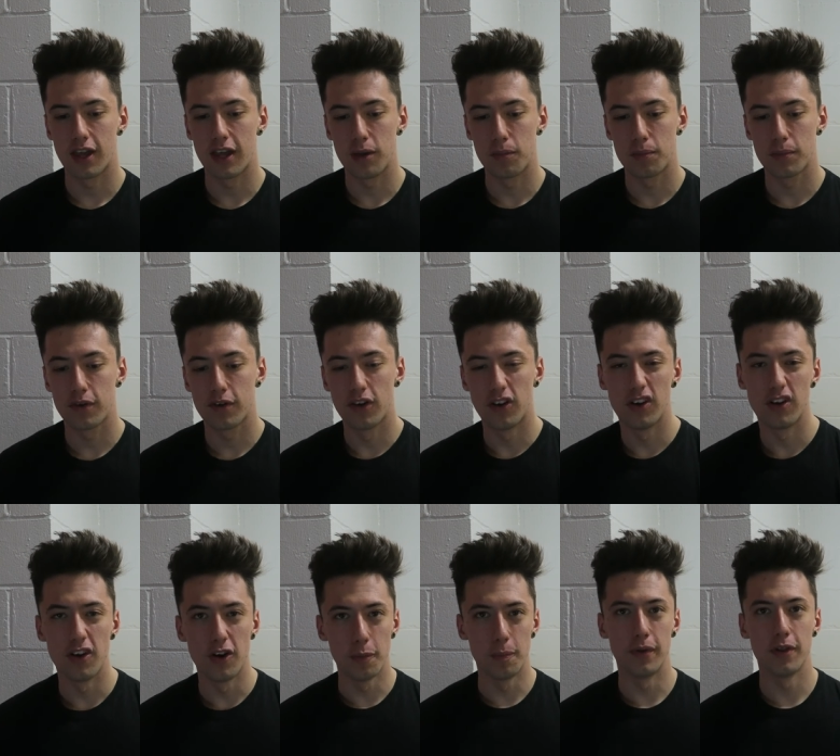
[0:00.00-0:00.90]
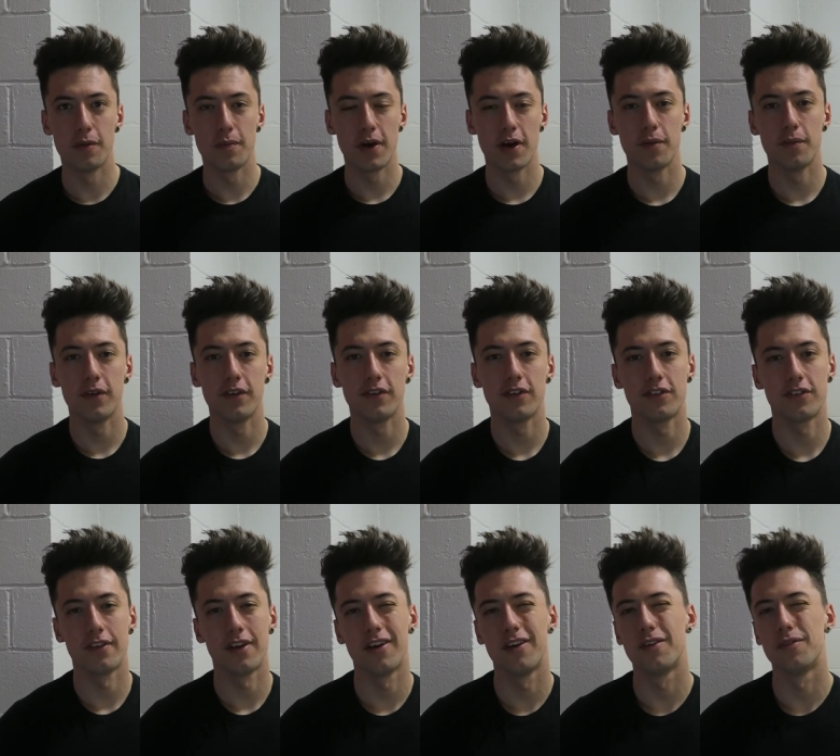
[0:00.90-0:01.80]
keep cutting it up at the moment,
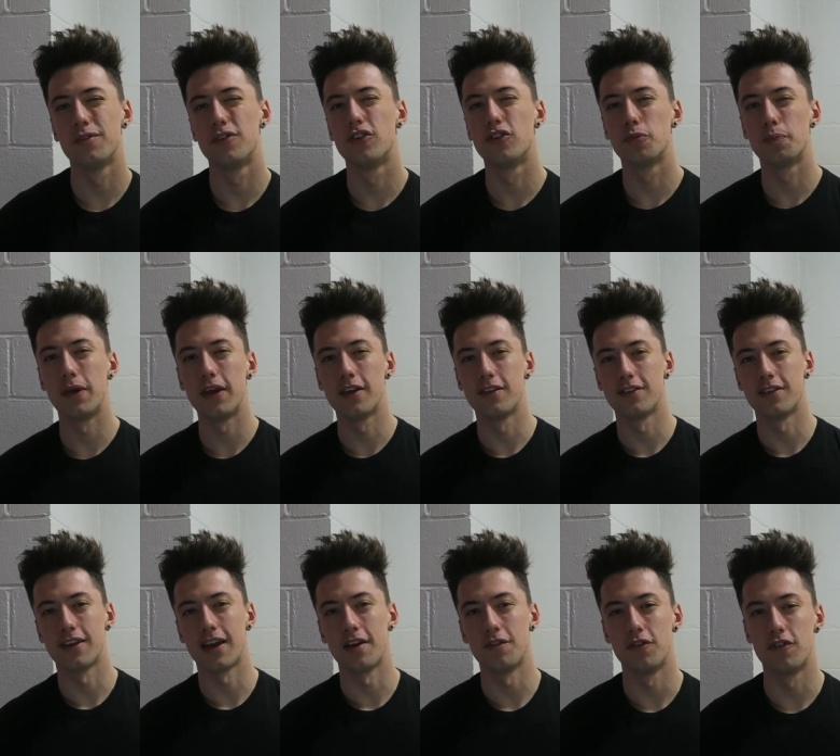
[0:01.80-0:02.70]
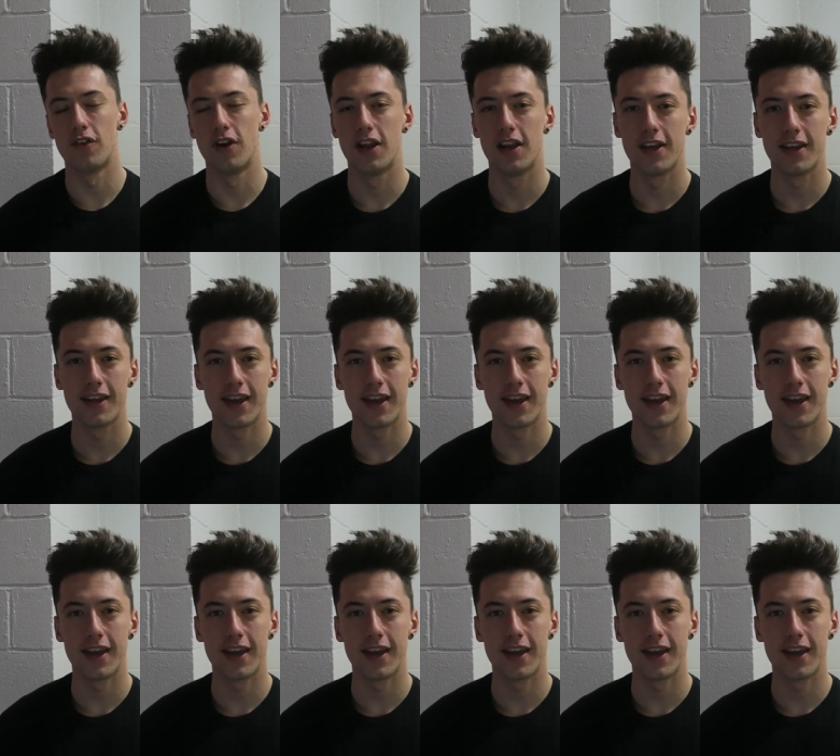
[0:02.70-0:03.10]
so I'm just speaking to the camera really,